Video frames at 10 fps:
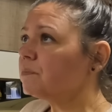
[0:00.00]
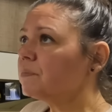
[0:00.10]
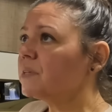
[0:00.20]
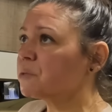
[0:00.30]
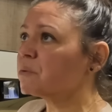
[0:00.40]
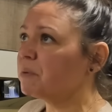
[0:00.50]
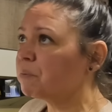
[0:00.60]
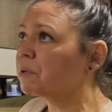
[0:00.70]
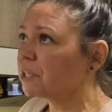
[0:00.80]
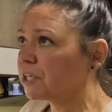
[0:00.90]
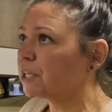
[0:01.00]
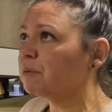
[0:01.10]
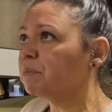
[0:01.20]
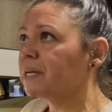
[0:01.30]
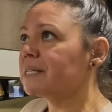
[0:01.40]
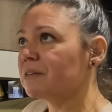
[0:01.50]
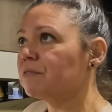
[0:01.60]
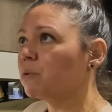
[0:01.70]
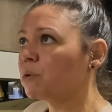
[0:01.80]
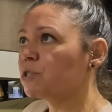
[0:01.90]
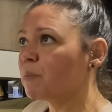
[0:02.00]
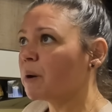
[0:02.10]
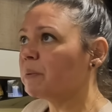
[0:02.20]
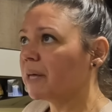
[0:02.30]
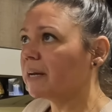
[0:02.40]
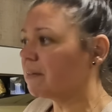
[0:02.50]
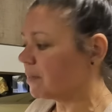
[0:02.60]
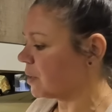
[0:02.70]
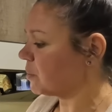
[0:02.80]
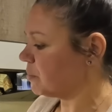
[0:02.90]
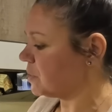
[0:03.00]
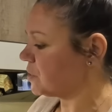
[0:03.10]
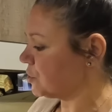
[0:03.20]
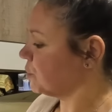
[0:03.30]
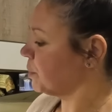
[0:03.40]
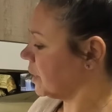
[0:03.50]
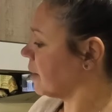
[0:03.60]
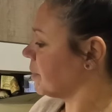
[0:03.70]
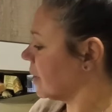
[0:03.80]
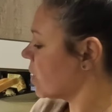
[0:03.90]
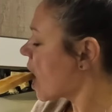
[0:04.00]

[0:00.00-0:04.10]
This would be really good in place of the orange marmalade. I think it would be super yummy.